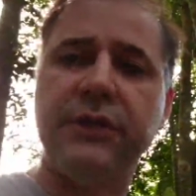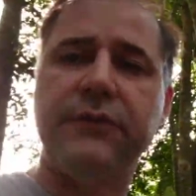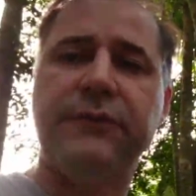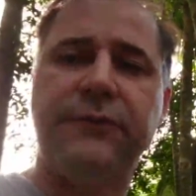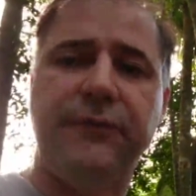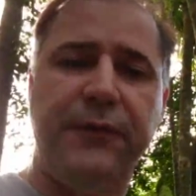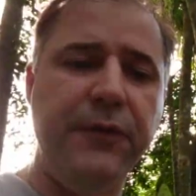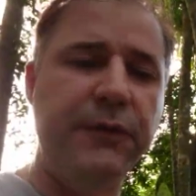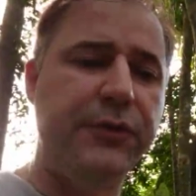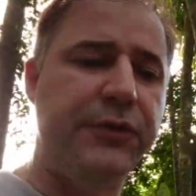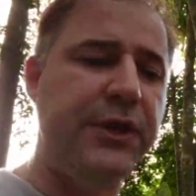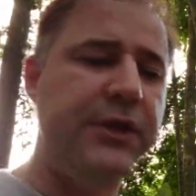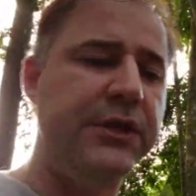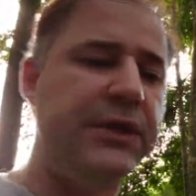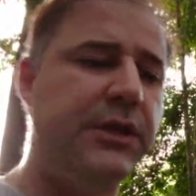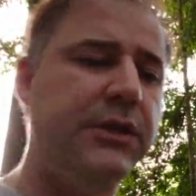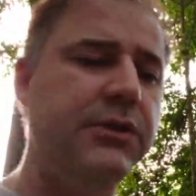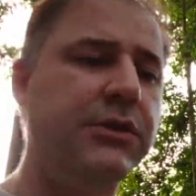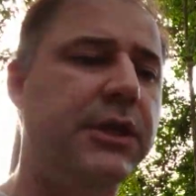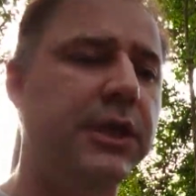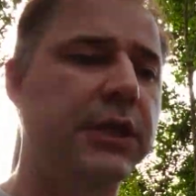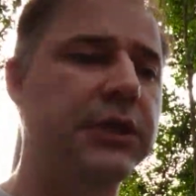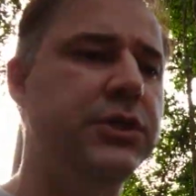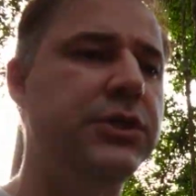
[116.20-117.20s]
few things that
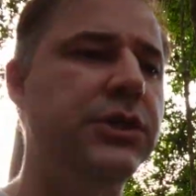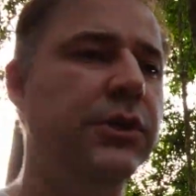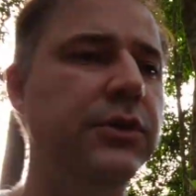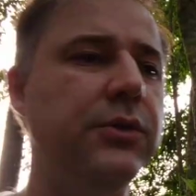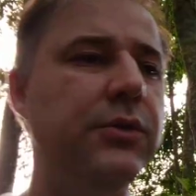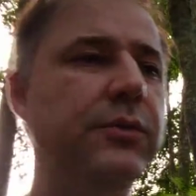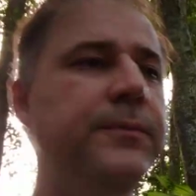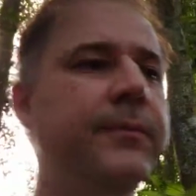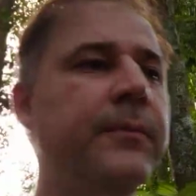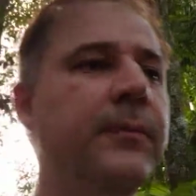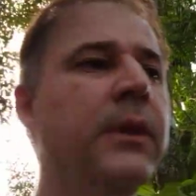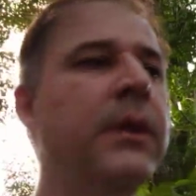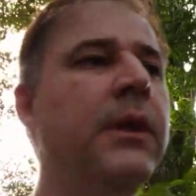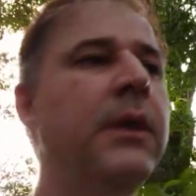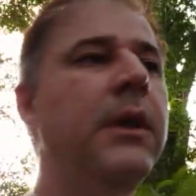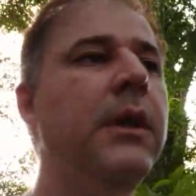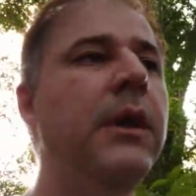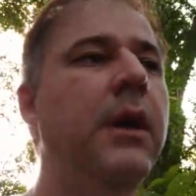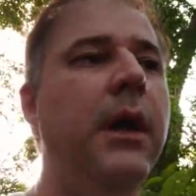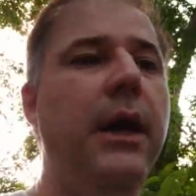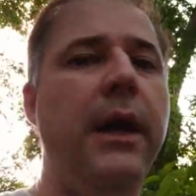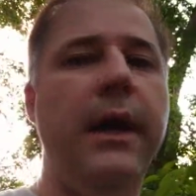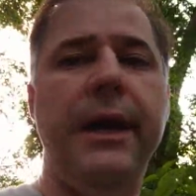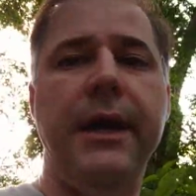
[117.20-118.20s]
you can do
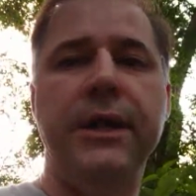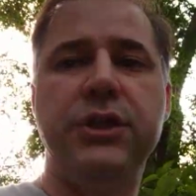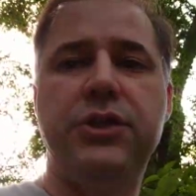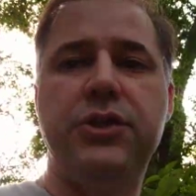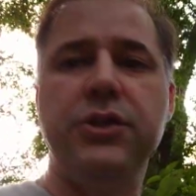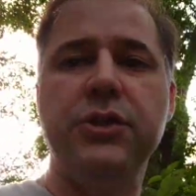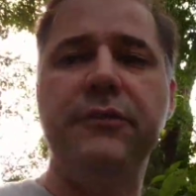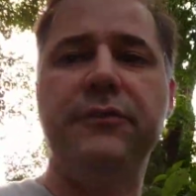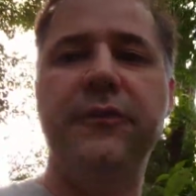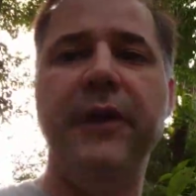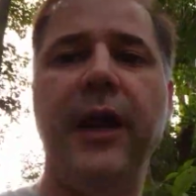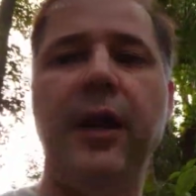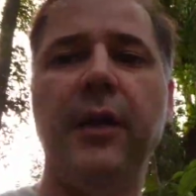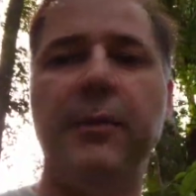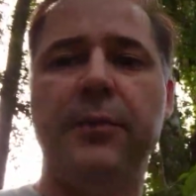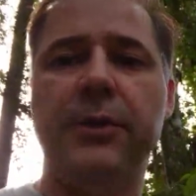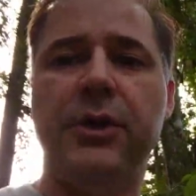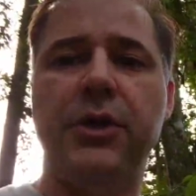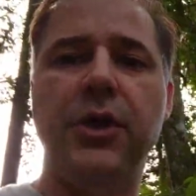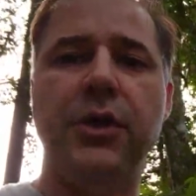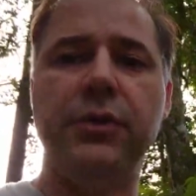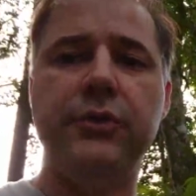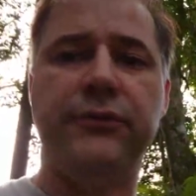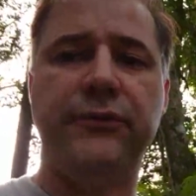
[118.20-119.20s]
to develop
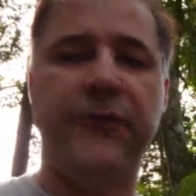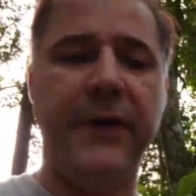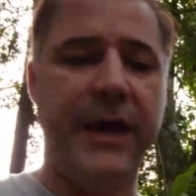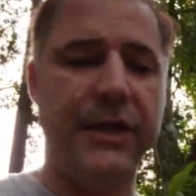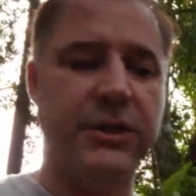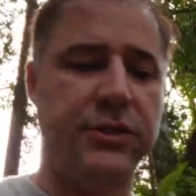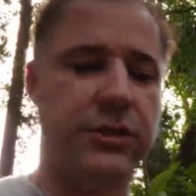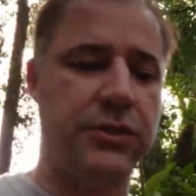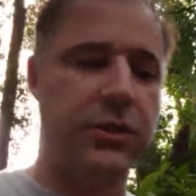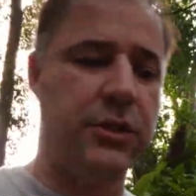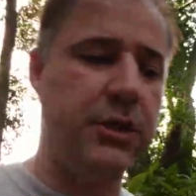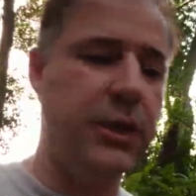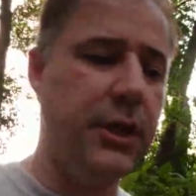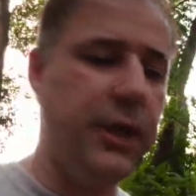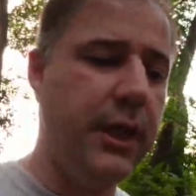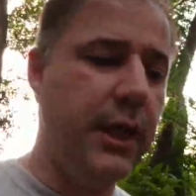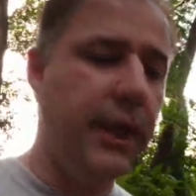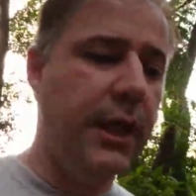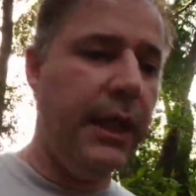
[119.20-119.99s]
or code faster.